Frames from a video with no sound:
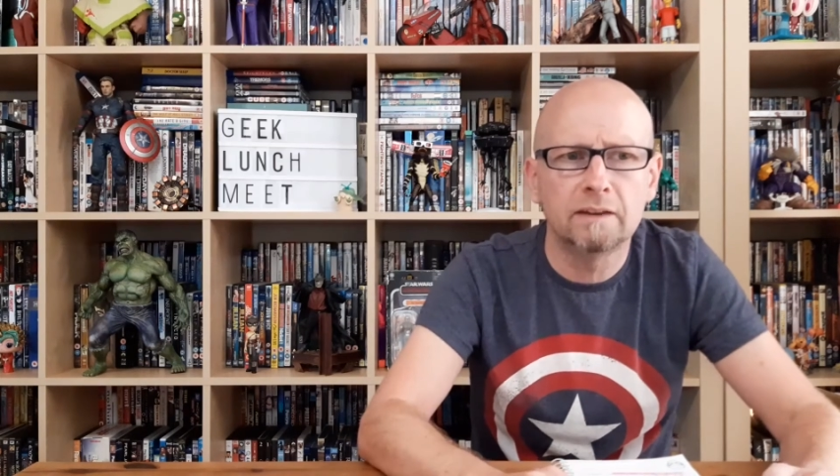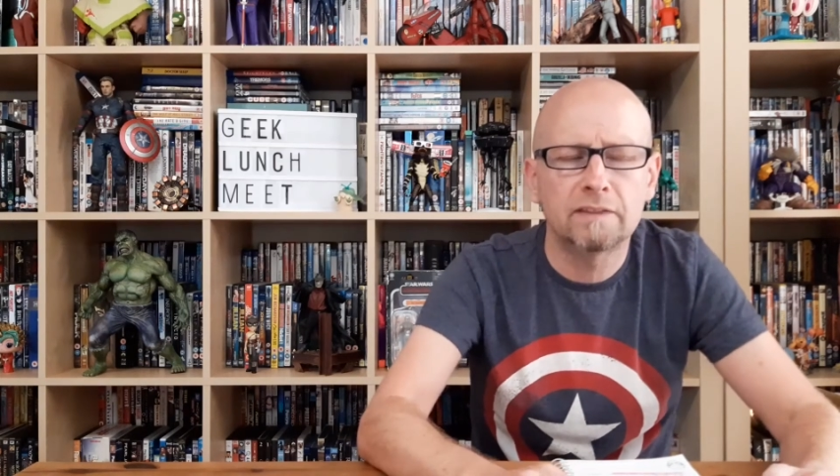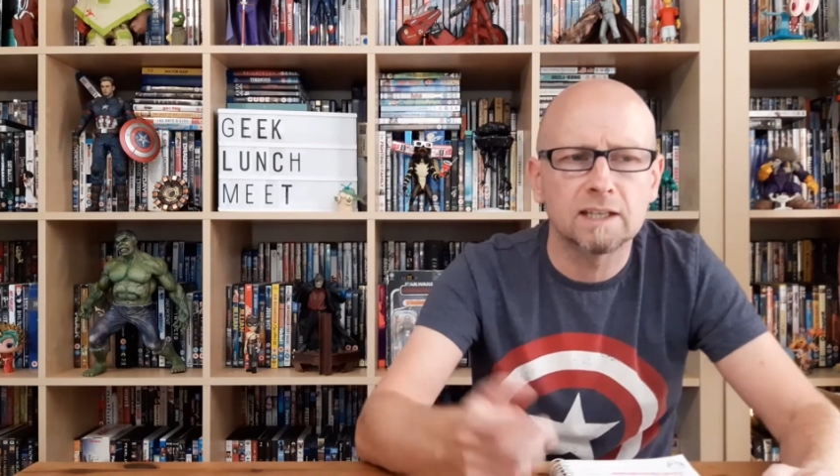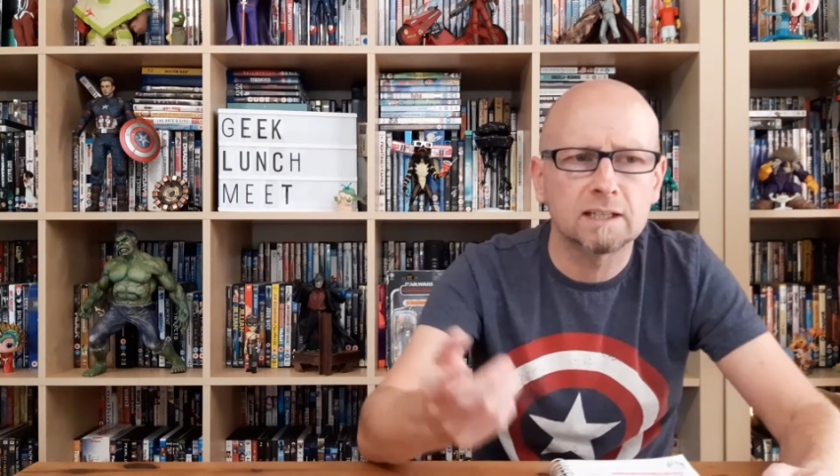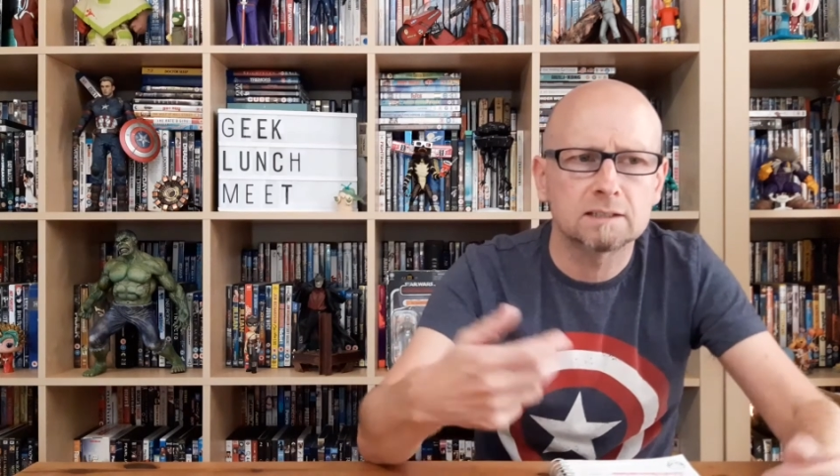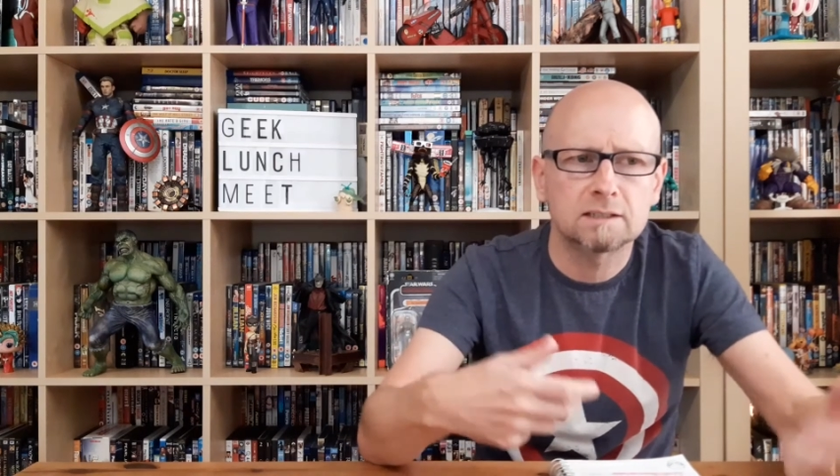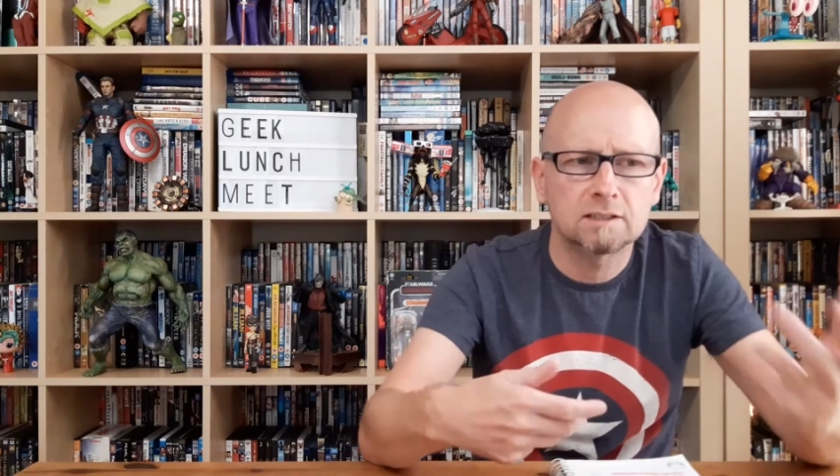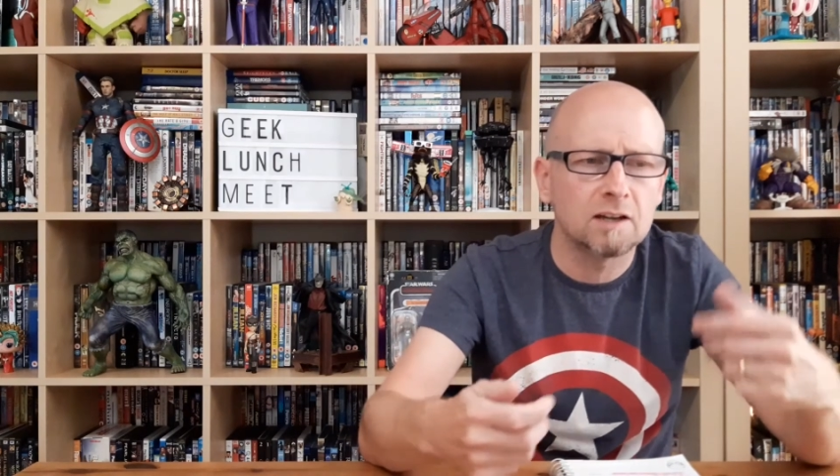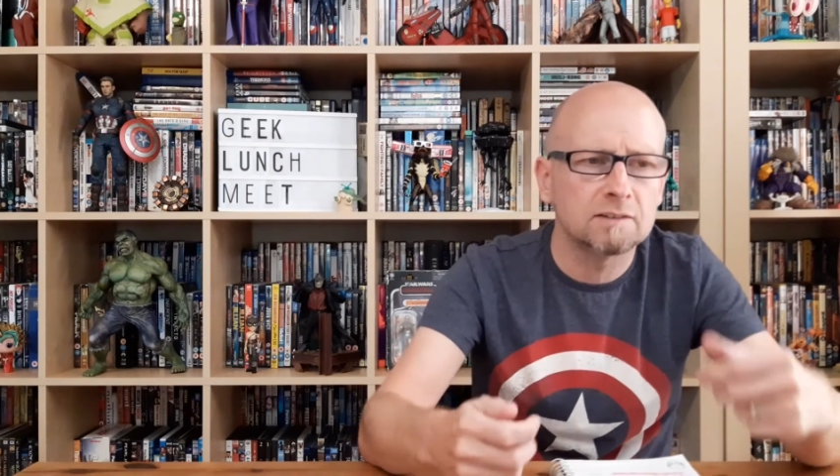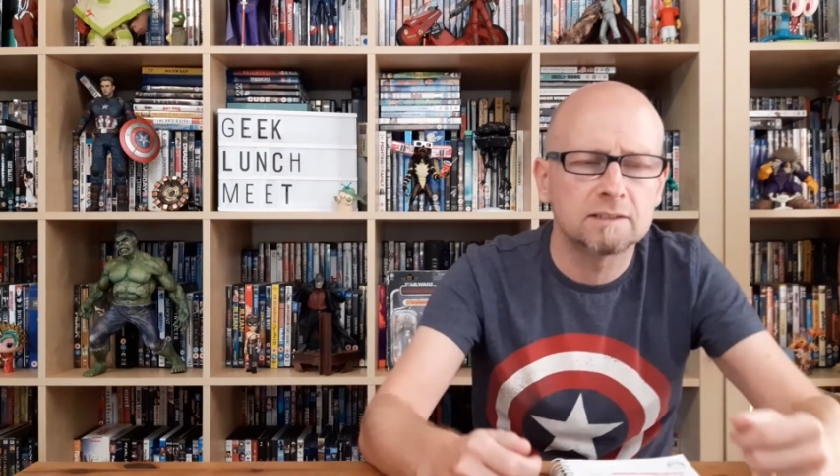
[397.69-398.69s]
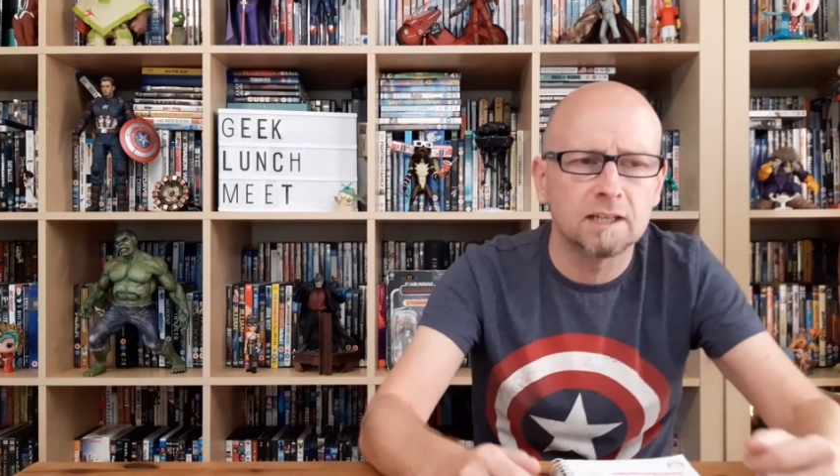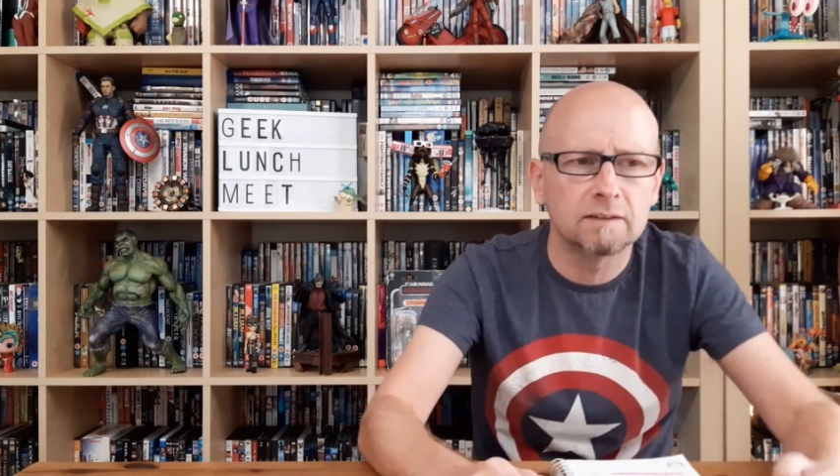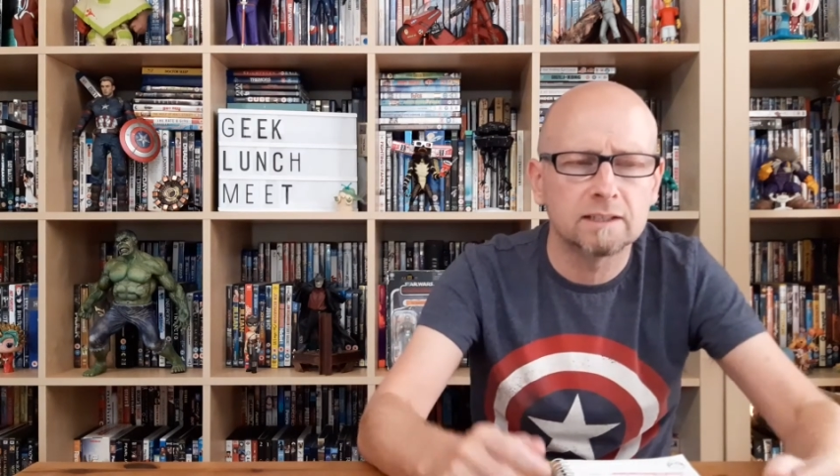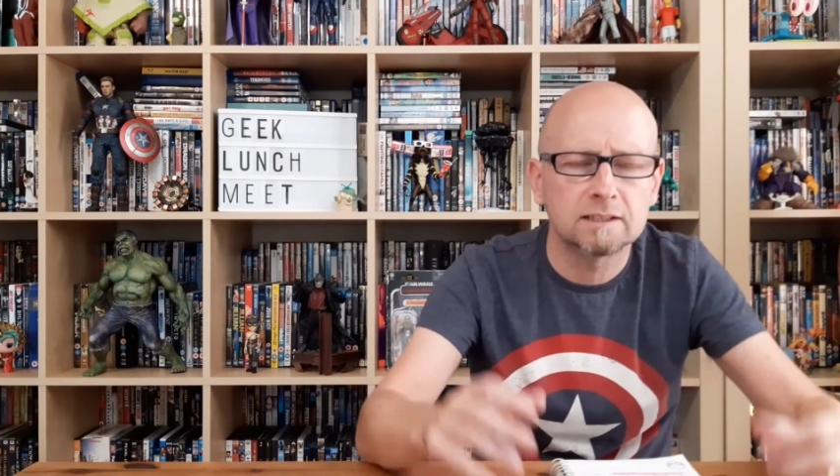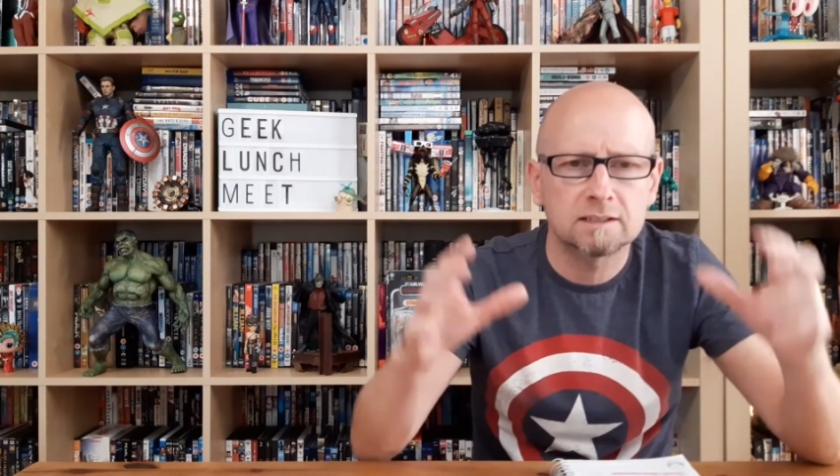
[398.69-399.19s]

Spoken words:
things start, they